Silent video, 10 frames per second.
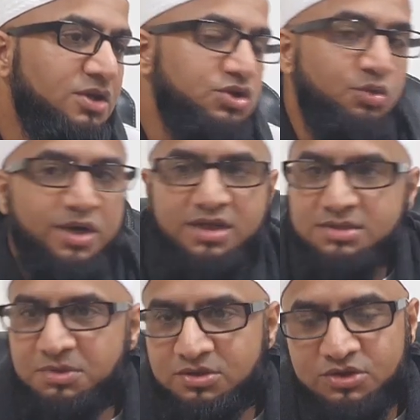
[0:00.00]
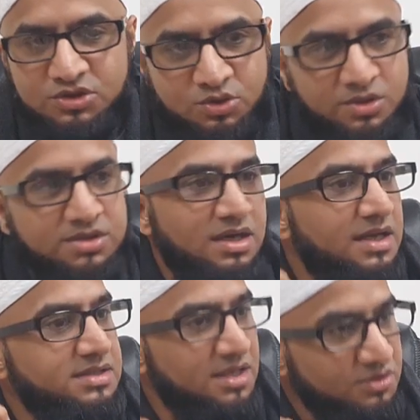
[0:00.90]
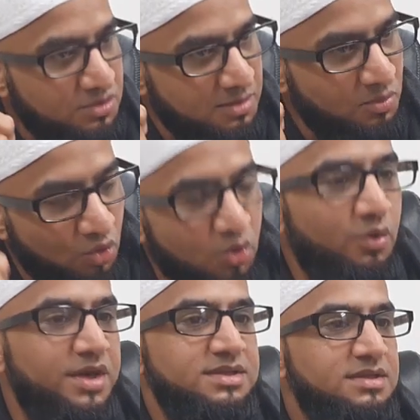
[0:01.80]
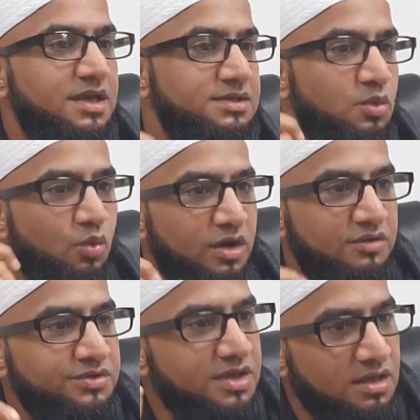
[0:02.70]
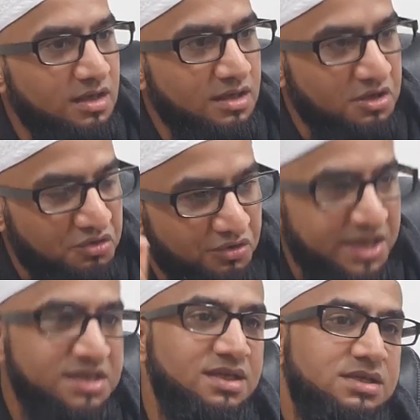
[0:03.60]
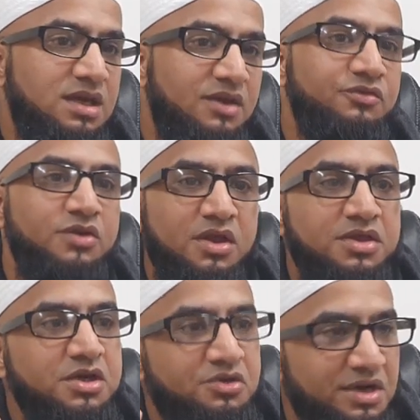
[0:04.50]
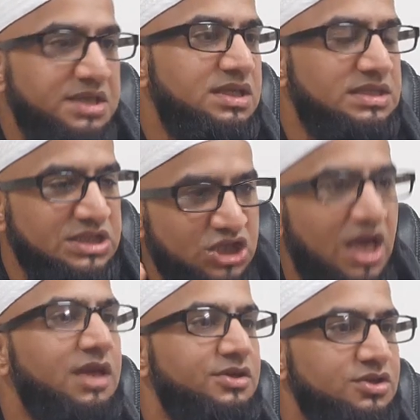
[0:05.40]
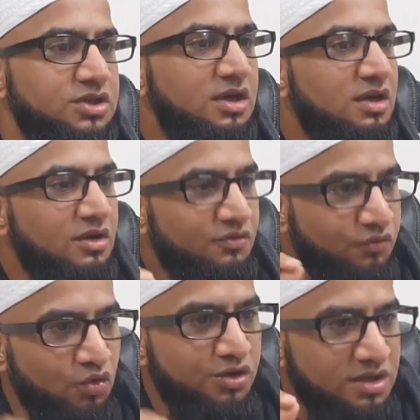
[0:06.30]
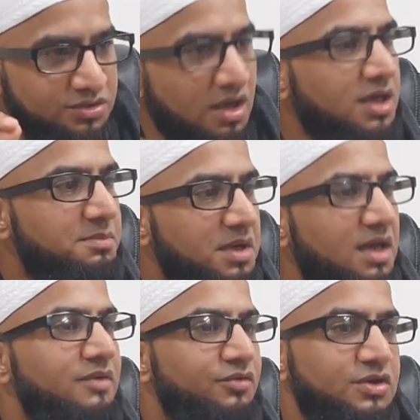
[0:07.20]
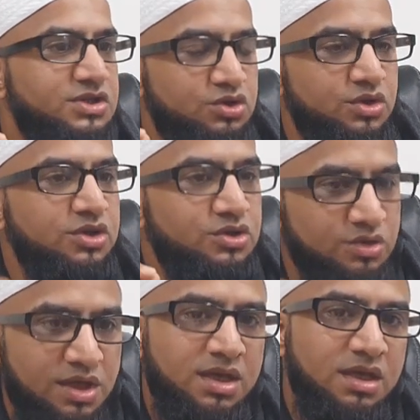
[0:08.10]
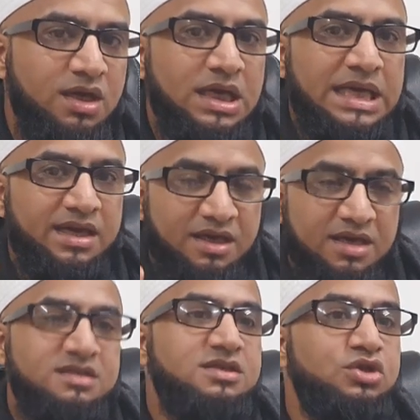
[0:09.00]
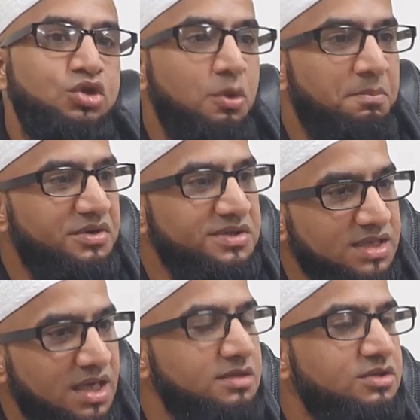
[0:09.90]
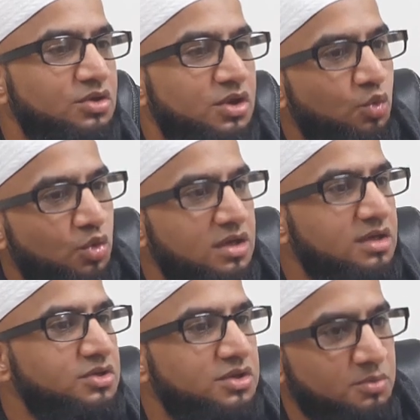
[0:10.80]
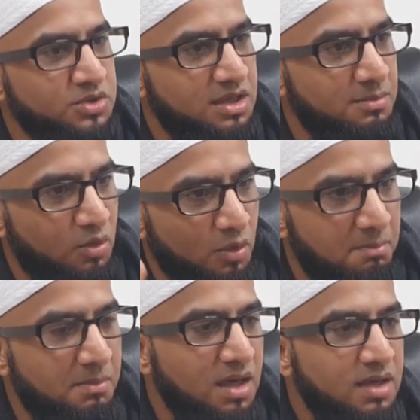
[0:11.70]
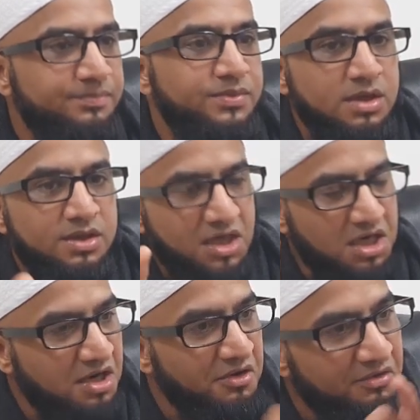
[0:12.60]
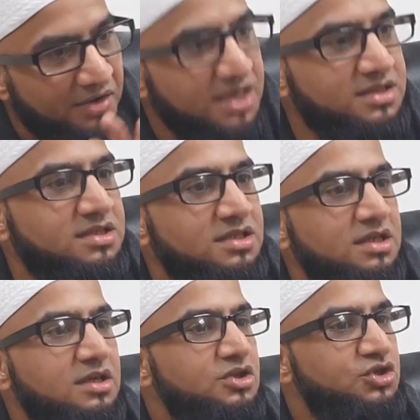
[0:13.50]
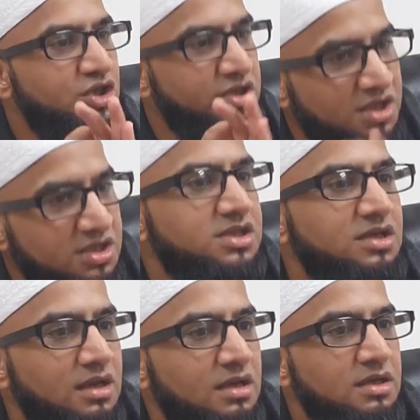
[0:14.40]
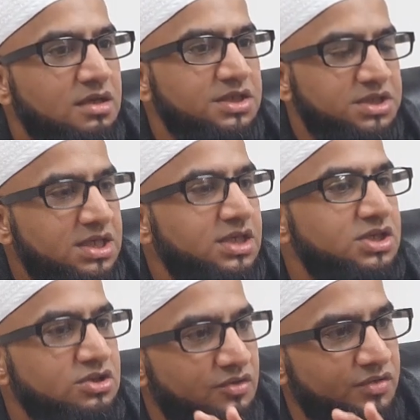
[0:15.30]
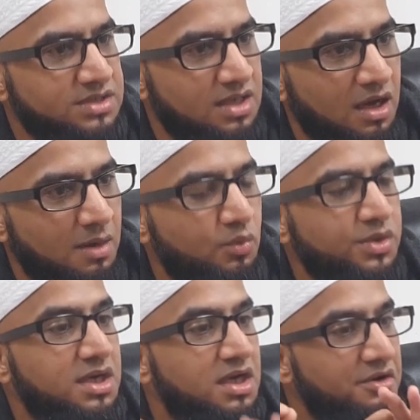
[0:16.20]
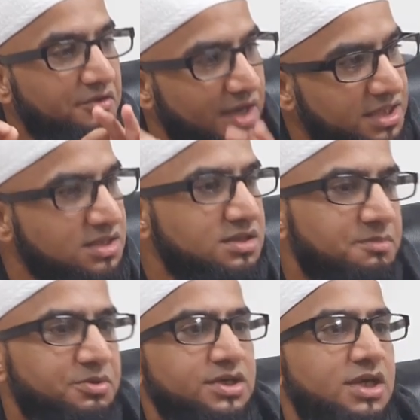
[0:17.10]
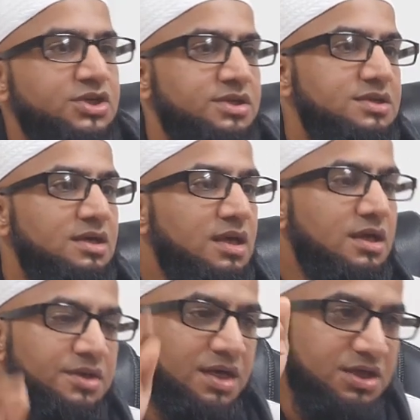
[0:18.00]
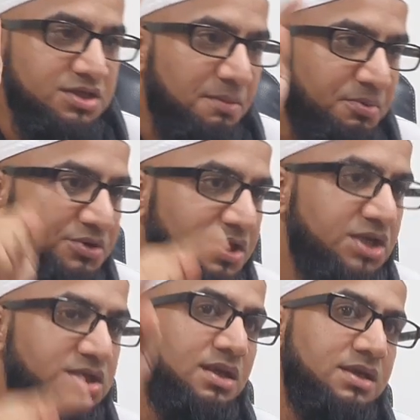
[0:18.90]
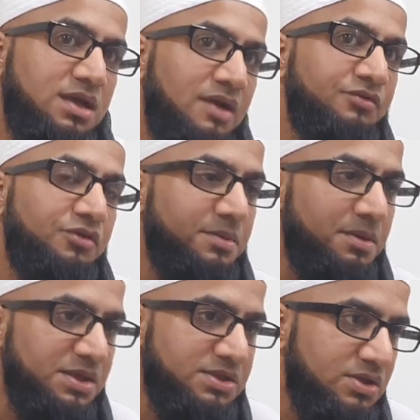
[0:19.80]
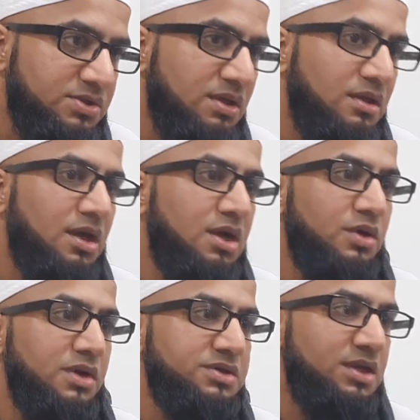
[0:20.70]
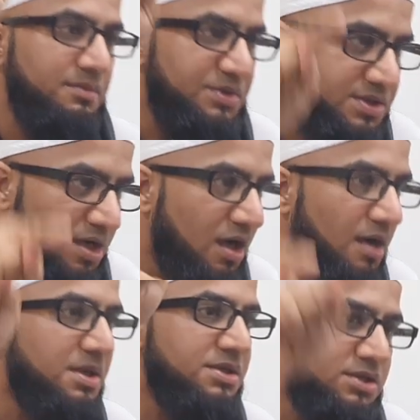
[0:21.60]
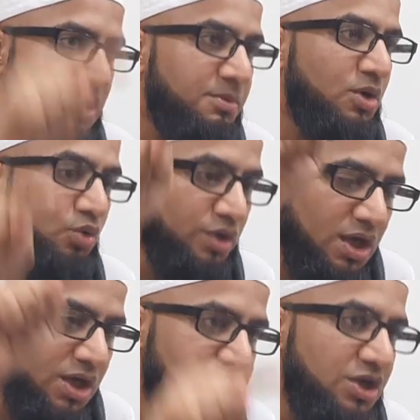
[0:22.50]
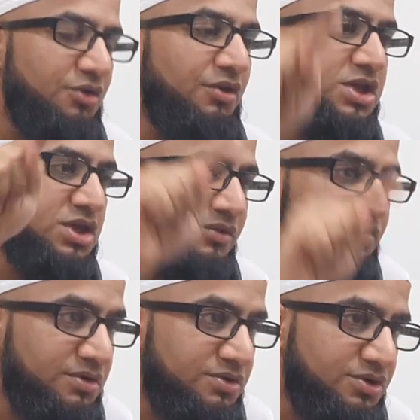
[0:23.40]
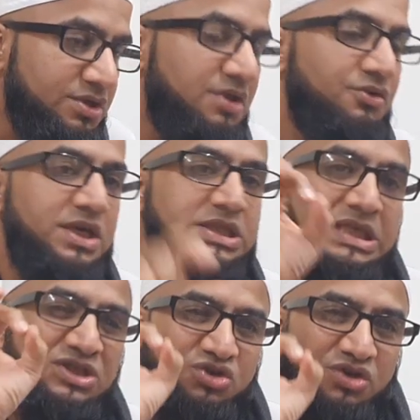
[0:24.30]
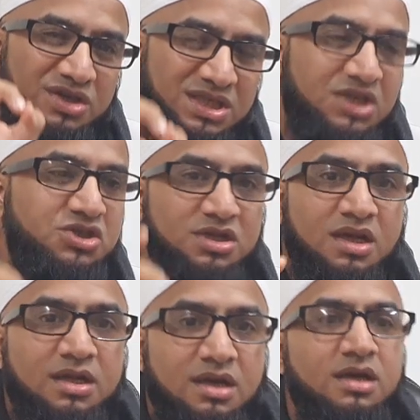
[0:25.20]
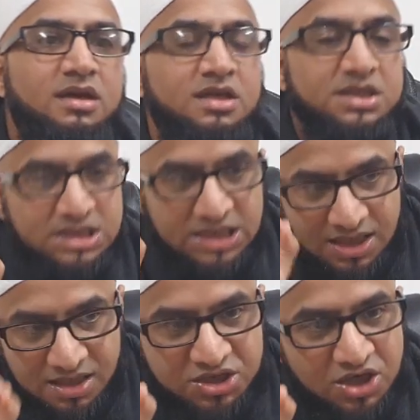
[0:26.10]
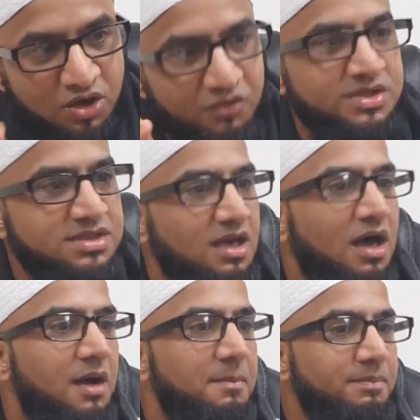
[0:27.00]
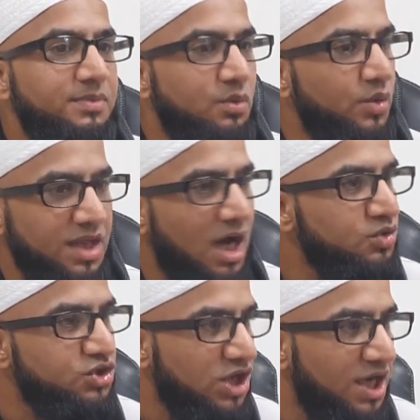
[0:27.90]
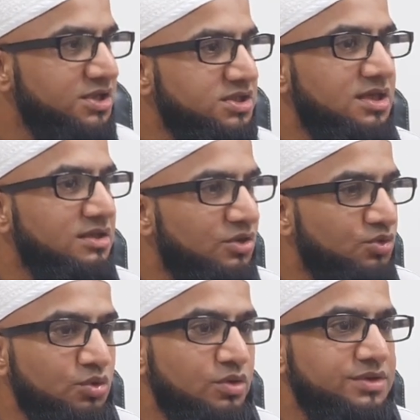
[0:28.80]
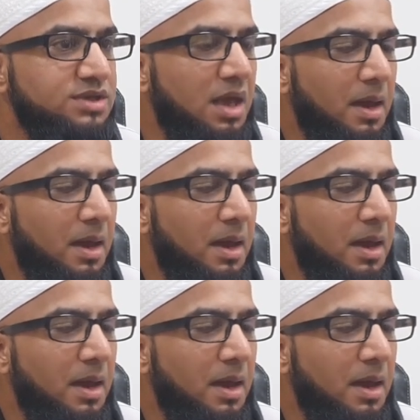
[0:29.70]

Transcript: So when I speak to the students, I say to them always that one of the greatest, if not the greatest challenge for a talib ilm, for a student today, is to present to the world, to the Muslim ummah, the correct traditional teachings of Islam with the correct interpretations. The interpretation that's come from the Messenger sallallahu alaihi wasallam, the Sahaba, the Tabi'un, generation after generation, traditional teaching of Islam without changing the rules.